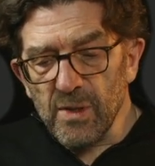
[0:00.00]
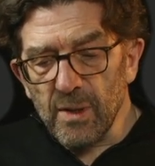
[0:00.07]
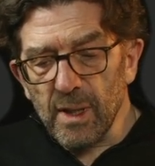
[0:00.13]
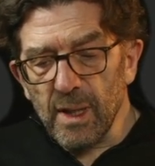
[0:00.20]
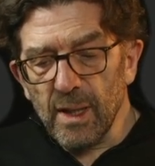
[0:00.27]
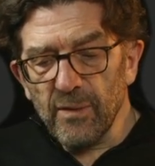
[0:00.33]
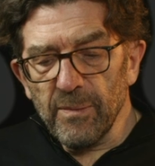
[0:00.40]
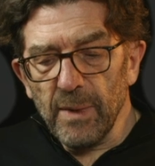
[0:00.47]
You
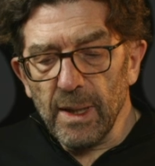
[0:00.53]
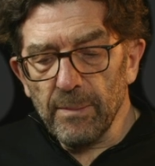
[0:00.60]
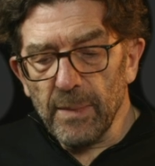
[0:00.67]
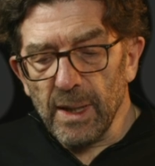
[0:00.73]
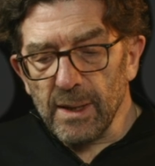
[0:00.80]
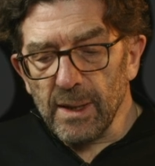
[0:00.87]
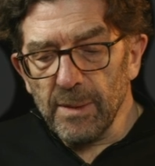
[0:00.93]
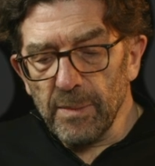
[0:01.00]
can have
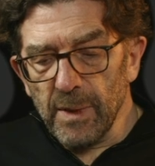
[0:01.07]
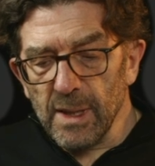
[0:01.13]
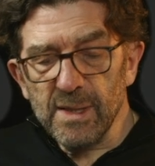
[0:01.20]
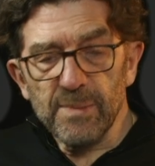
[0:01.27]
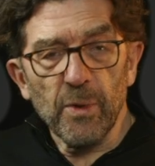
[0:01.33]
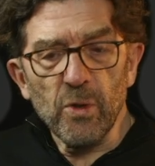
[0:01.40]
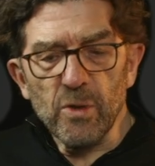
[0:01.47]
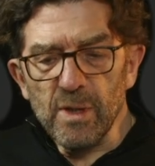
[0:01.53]
multiple
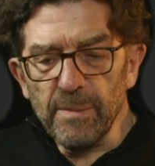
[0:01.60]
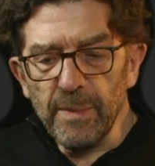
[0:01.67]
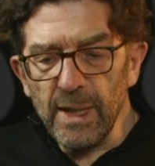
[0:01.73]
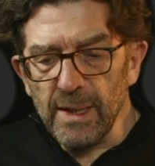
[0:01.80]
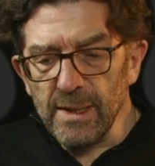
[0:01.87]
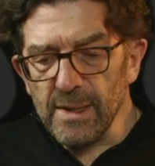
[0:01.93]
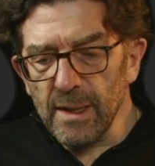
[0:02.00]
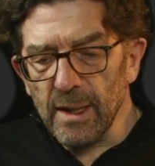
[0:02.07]
exposure
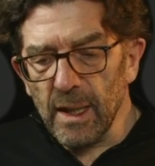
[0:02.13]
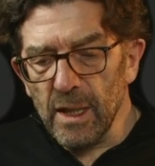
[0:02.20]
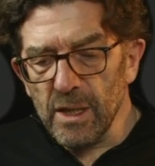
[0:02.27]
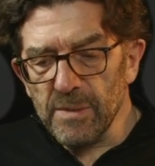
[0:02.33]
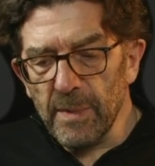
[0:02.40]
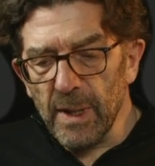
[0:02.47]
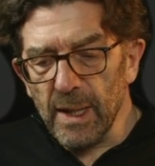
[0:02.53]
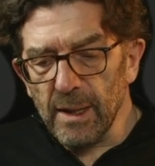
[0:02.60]
bands, and
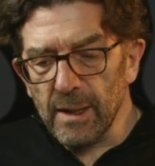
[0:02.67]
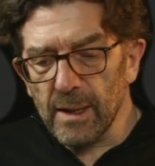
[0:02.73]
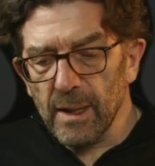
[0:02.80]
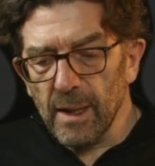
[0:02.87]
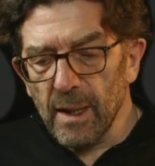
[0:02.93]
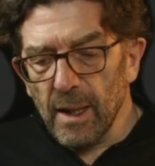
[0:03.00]
each band